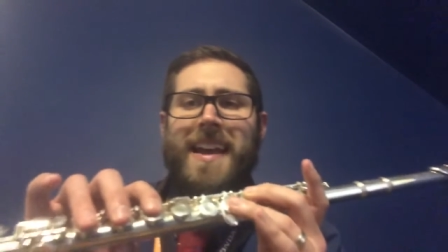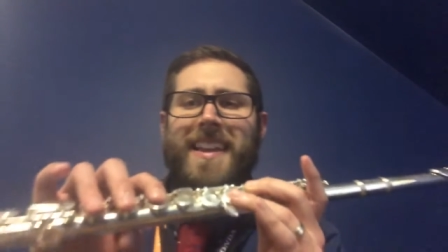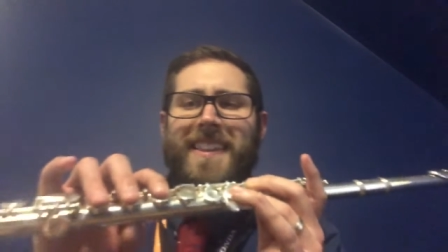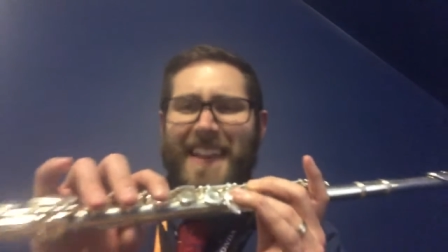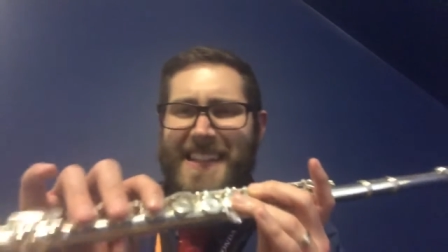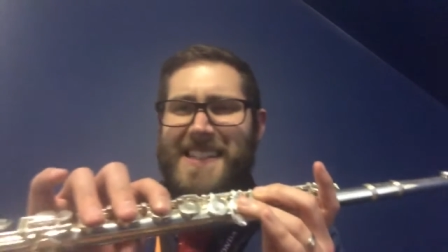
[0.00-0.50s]

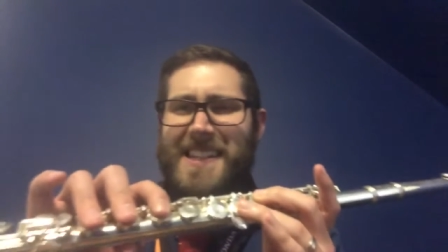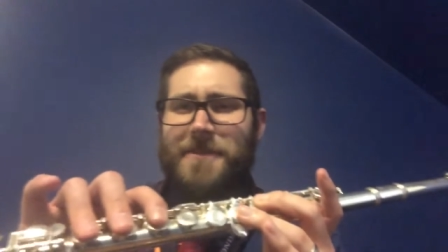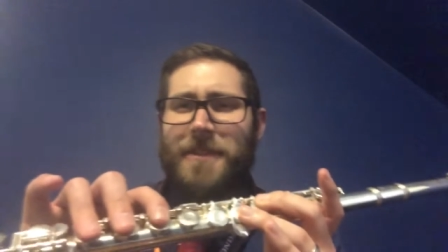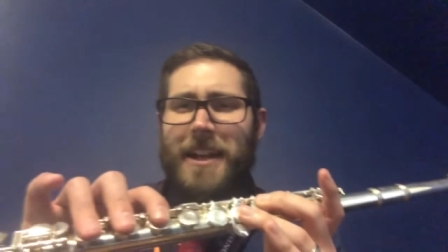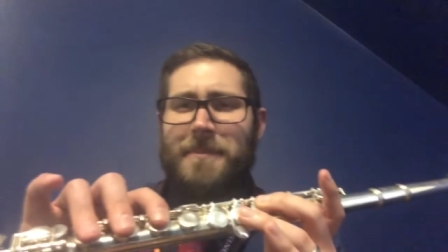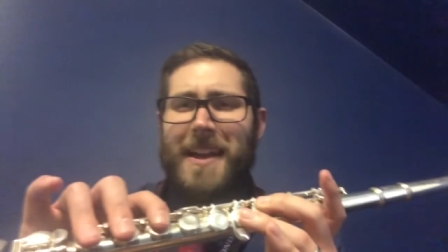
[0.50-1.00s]
Let's see if
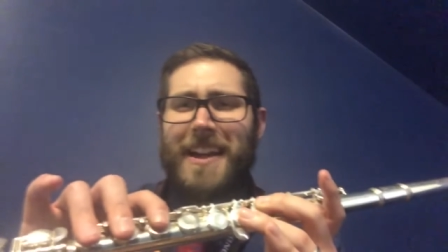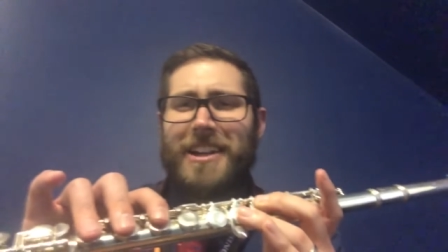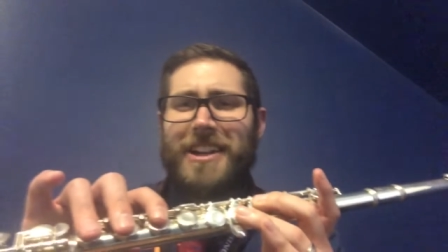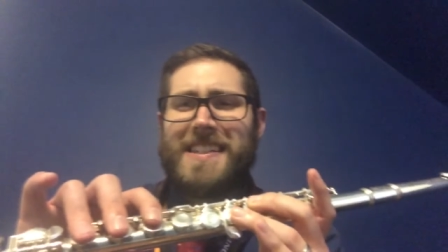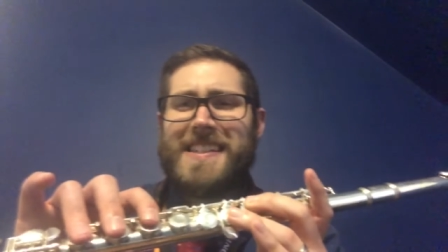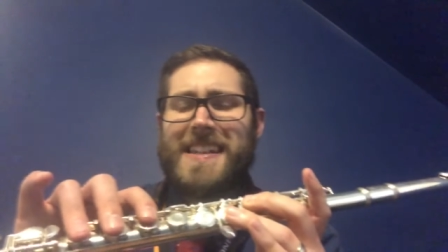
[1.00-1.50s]
we can make a
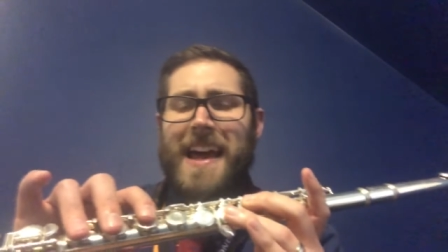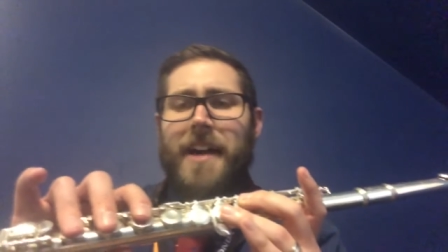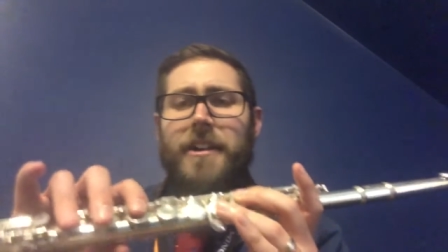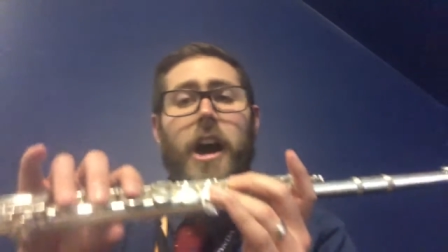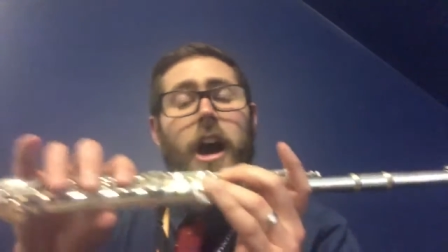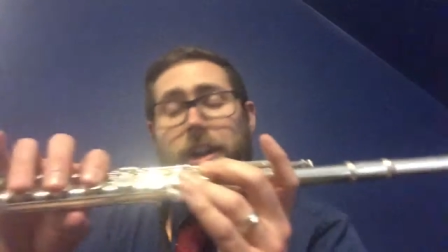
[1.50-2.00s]
good
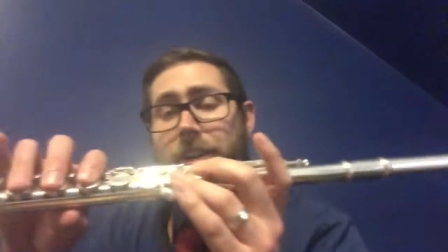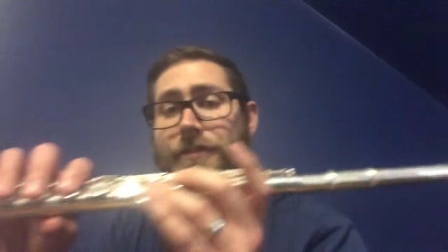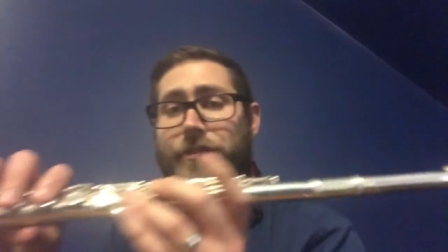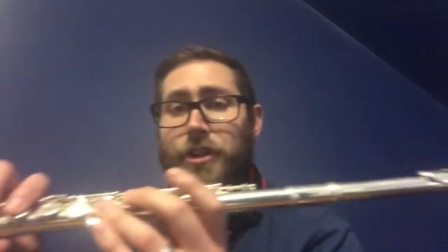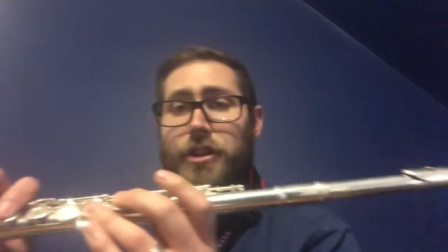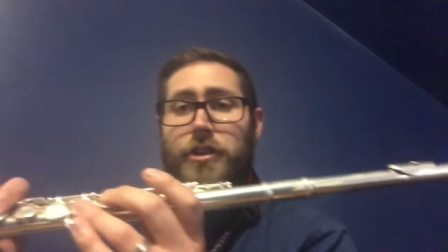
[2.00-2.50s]
sound on our
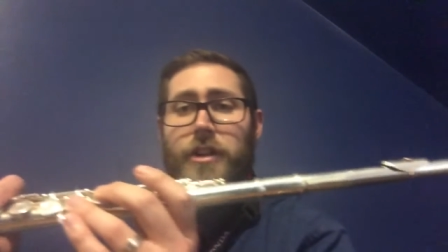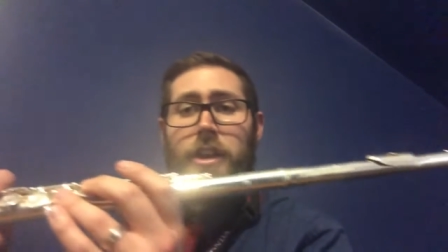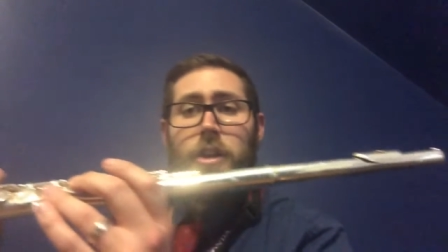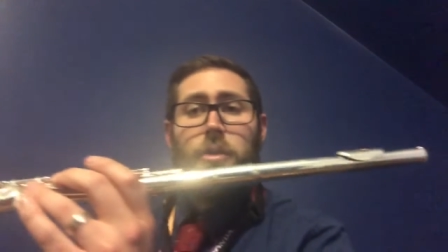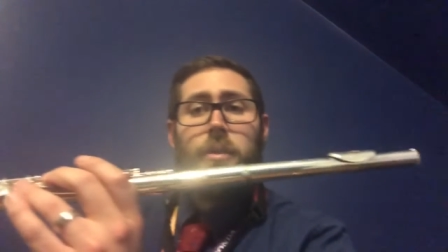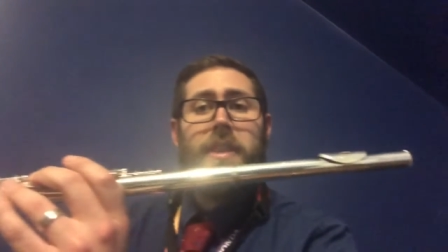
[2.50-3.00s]
flute
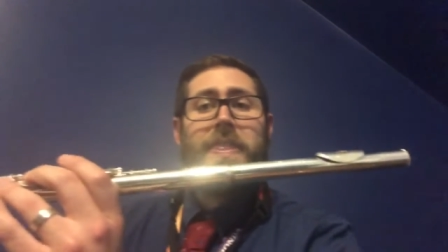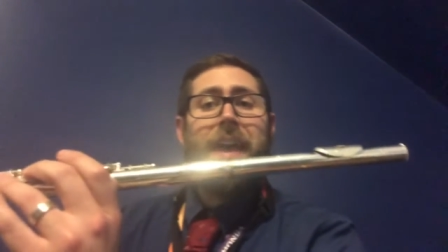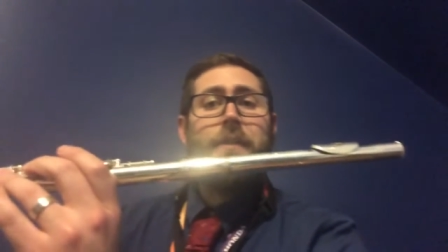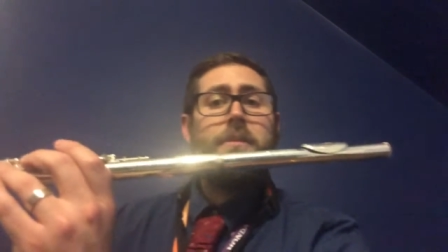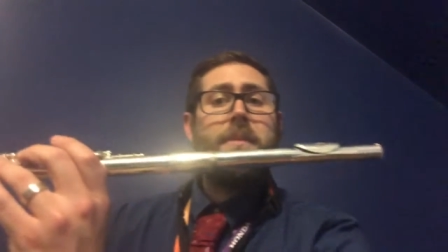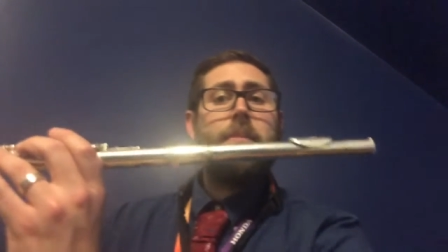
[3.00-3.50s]
with
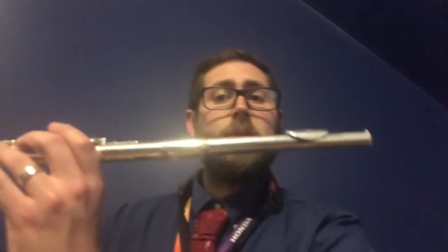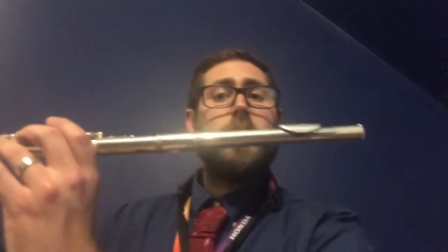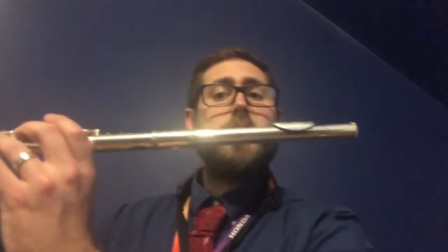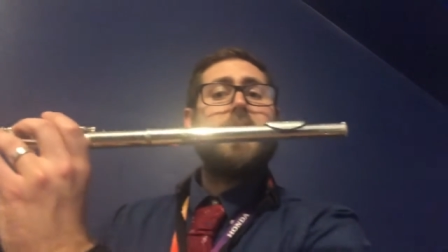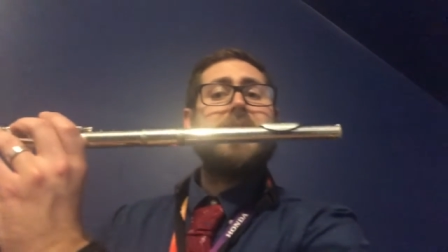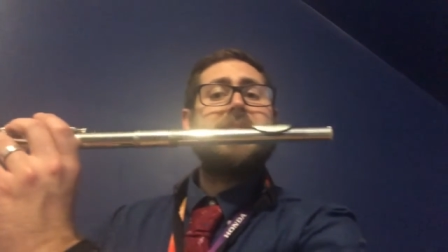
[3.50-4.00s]
that. Remember, we
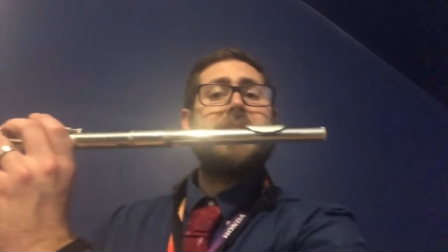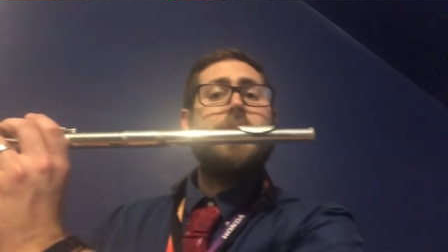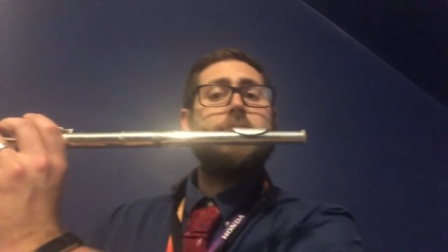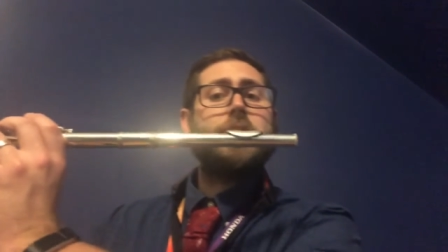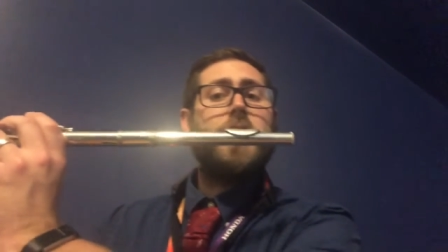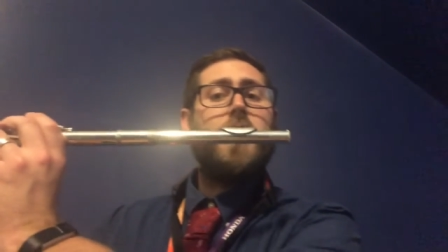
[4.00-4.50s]
want to sit
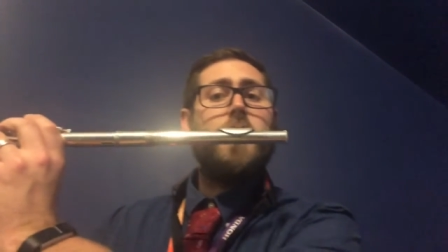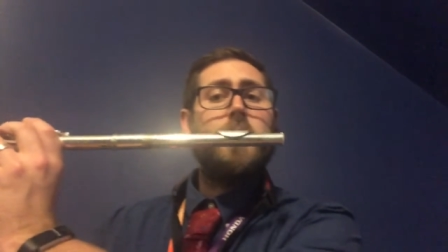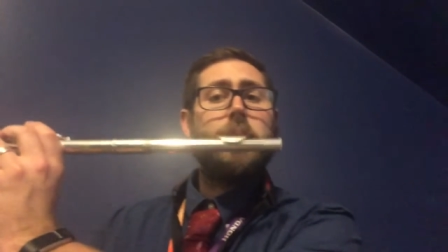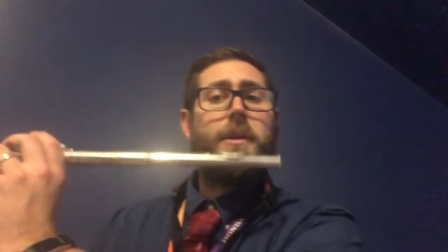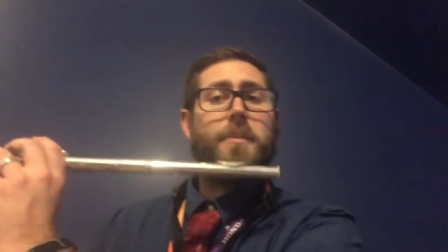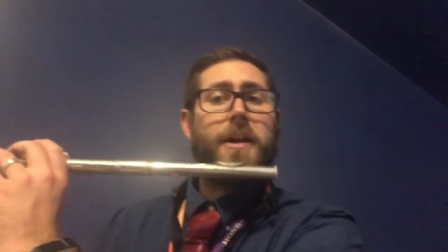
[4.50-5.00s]
up tall. We
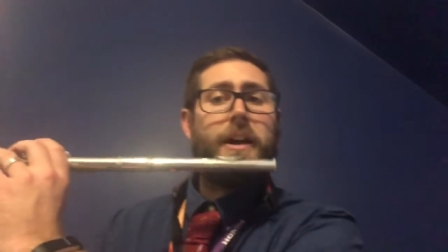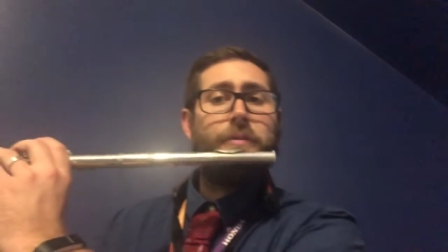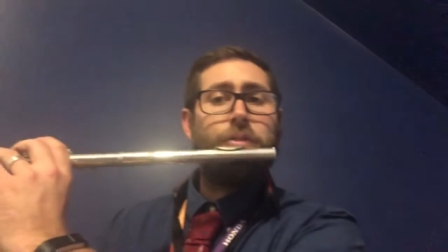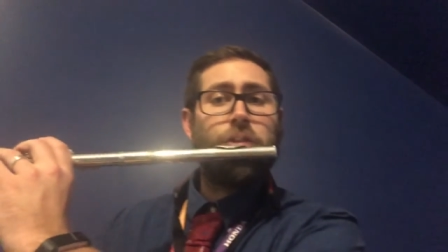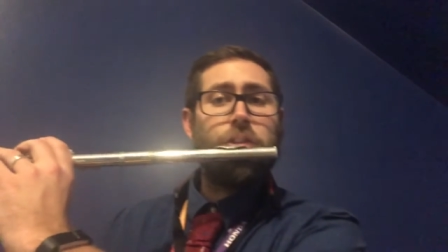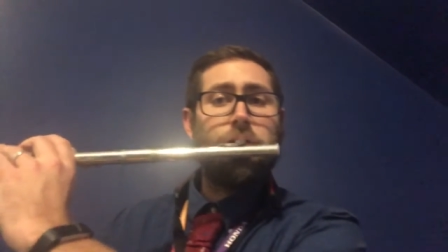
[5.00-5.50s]
want to bring our
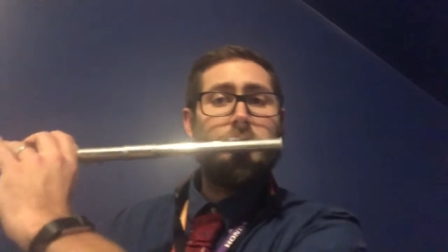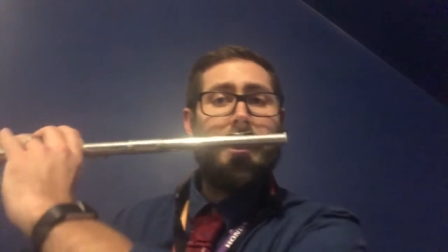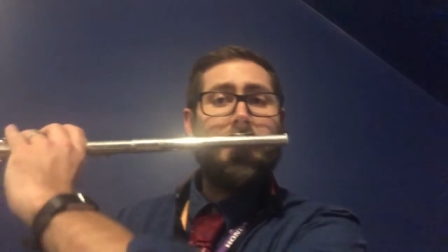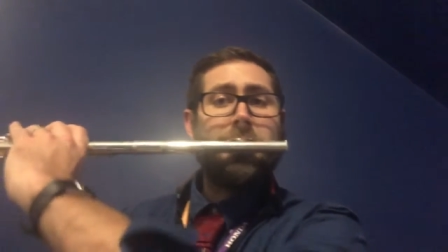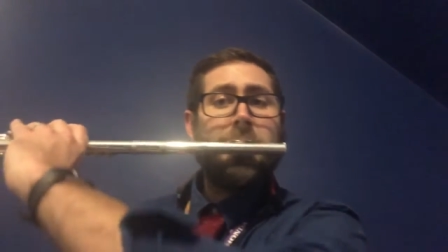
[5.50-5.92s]
flute to us.